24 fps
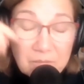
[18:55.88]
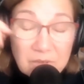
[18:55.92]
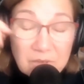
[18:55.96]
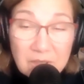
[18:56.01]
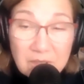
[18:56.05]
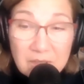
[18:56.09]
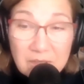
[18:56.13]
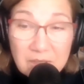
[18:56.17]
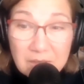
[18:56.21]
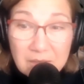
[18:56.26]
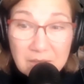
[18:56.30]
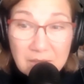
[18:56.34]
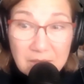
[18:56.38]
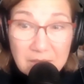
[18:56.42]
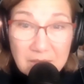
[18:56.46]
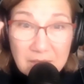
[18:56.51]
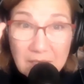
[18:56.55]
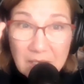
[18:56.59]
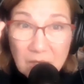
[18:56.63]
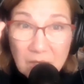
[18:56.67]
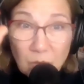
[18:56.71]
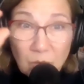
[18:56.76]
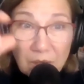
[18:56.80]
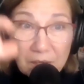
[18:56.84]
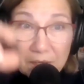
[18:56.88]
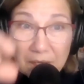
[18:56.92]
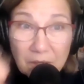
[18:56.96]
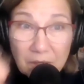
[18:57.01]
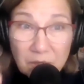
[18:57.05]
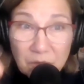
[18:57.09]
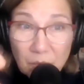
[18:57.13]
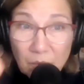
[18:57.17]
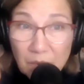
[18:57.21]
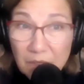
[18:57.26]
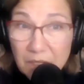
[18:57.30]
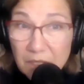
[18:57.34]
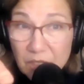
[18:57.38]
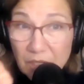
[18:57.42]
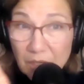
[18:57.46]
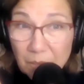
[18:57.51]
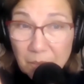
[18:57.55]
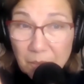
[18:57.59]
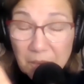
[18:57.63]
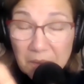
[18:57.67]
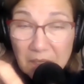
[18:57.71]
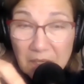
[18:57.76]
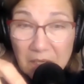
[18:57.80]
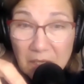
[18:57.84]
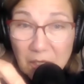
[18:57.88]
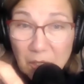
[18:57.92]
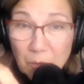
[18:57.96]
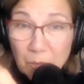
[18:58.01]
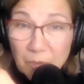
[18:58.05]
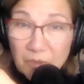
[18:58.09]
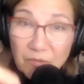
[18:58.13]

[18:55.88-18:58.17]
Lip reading: Does anyone else want to jump in here